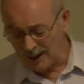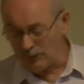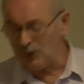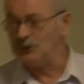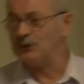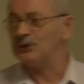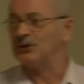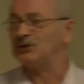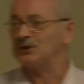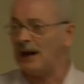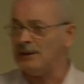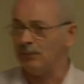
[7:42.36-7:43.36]
about the
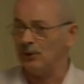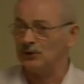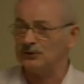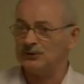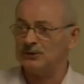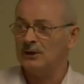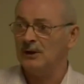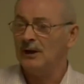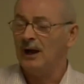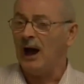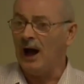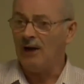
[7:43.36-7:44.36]
disciples
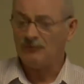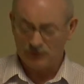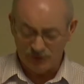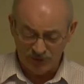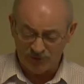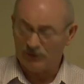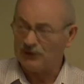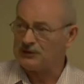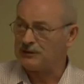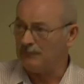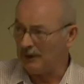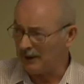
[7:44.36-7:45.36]
after the
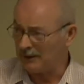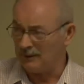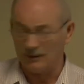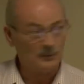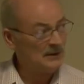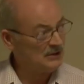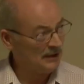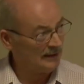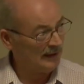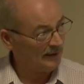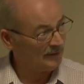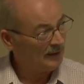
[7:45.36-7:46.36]
first miracle which he
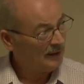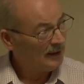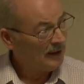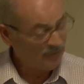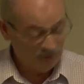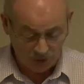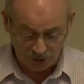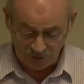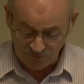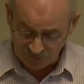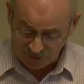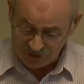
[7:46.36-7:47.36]
did? If you look
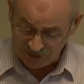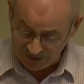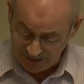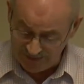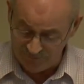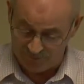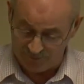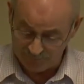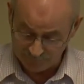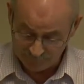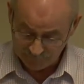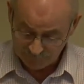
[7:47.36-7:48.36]
at verse 11
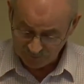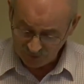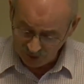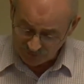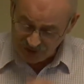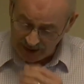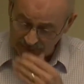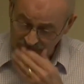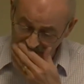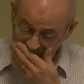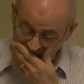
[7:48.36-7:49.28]
of chapter